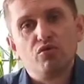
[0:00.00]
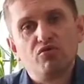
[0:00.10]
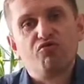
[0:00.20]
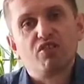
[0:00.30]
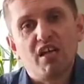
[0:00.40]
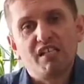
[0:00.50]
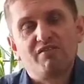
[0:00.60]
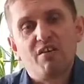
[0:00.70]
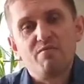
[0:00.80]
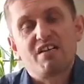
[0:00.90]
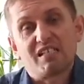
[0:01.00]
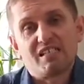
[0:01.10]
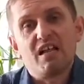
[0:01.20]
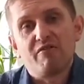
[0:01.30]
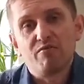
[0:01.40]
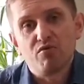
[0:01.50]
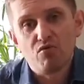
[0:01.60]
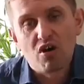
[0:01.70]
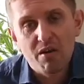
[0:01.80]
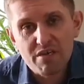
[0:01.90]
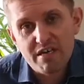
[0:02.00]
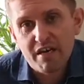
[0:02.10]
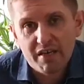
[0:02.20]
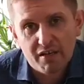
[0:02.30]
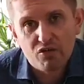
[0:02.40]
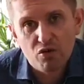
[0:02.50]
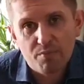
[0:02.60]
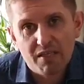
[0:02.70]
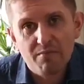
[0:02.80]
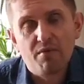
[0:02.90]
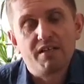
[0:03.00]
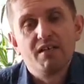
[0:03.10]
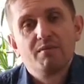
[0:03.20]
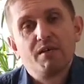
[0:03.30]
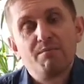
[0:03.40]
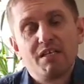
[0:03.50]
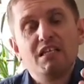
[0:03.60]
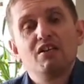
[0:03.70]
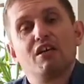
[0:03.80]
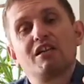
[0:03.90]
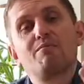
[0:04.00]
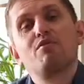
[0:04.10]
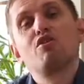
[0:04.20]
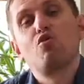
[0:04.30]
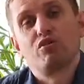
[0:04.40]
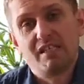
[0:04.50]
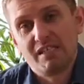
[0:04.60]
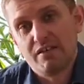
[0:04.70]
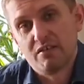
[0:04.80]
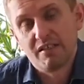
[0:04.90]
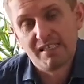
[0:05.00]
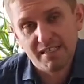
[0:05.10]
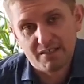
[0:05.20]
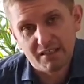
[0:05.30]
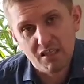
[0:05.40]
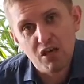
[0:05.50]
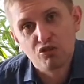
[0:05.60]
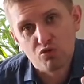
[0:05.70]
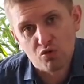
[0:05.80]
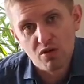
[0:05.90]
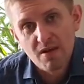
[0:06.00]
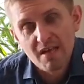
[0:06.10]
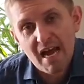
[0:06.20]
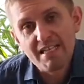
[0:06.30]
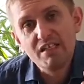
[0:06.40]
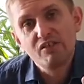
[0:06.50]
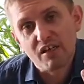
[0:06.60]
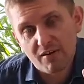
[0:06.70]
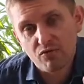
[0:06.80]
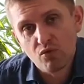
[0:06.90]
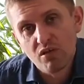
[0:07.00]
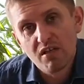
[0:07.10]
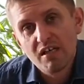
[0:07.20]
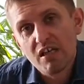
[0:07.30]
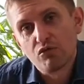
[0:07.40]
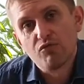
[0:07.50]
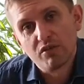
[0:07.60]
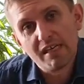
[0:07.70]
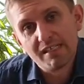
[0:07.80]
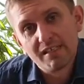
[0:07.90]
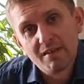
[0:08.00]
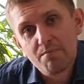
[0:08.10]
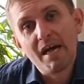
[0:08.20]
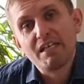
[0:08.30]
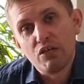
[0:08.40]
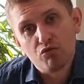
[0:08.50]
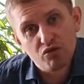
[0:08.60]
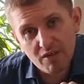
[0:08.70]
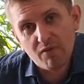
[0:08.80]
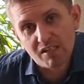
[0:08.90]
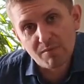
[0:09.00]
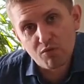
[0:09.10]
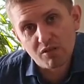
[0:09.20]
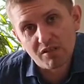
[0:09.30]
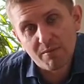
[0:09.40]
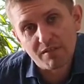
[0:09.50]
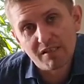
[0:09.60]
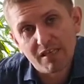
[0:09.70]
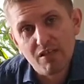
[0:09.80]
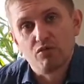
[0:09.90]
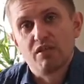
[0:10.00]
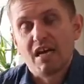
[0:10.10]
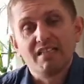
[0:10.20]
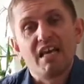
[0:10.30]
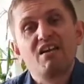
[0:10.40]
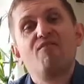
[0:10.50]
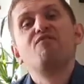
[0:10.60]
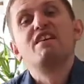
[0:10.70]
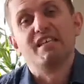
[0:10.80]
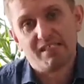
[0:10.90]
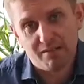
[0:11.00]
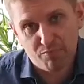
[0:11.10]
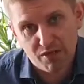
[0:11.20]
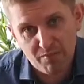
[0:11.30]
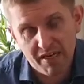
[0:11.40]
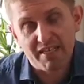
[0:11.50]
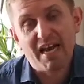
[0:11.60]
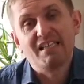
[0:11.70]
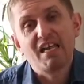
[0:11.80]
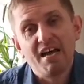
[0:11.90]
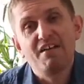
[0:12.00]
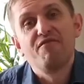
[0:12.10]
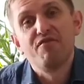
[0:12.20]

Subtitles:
century which cling as to the here the power the bony. Hence in any way do not want it to perish. To leave so the nature has made it will make. So all of them it is equal this power.